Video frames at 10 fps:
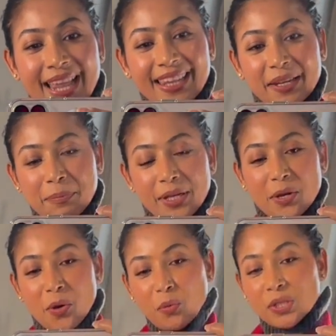Let me
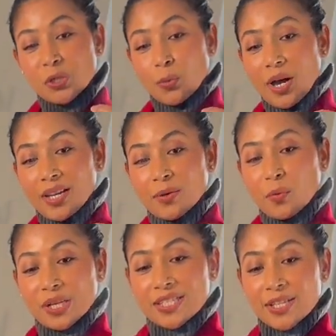know which one
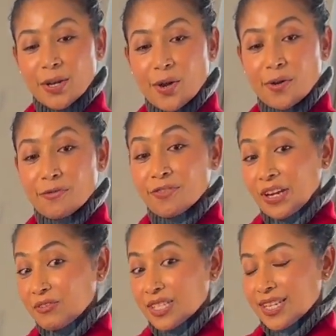was your
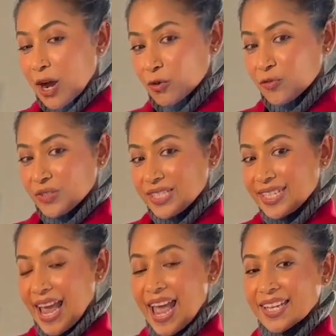favorite outfit
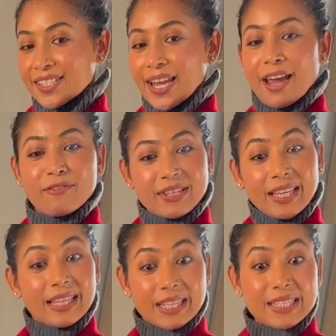and
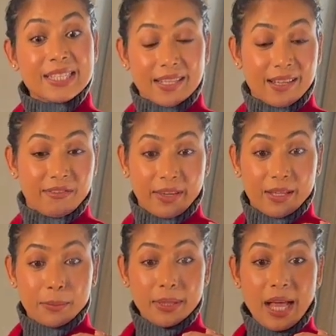everything that is still
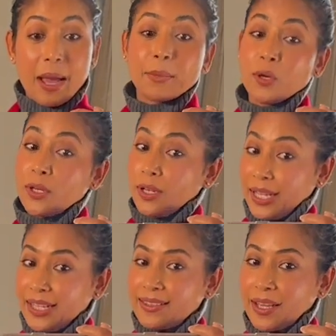available. I'm going to
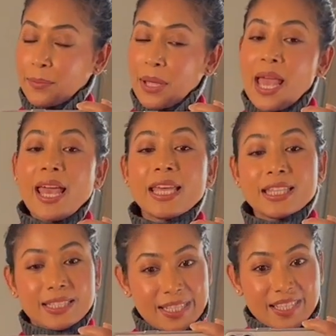link them in
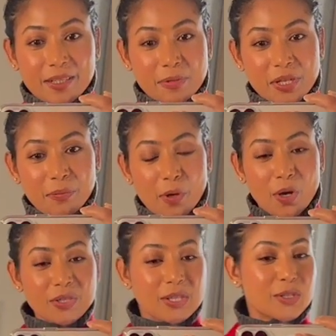the description
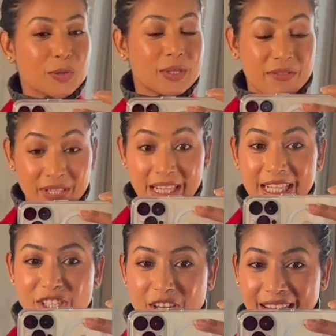box. So
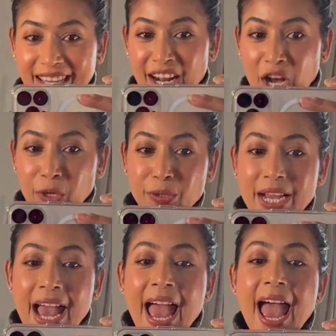definitely check it out.
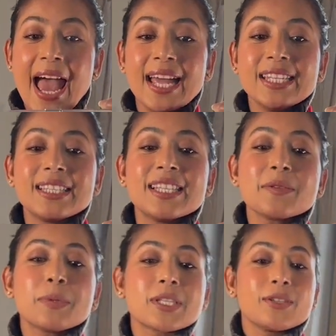And this
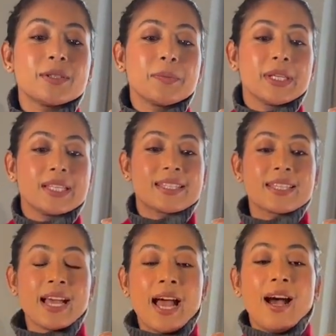particular piece,
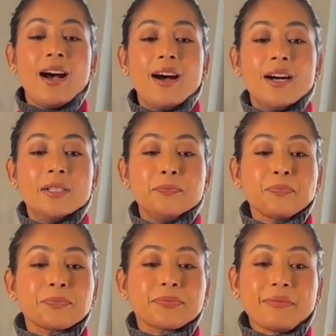
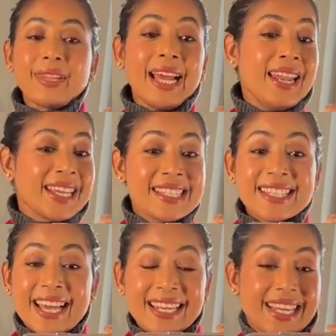like I said,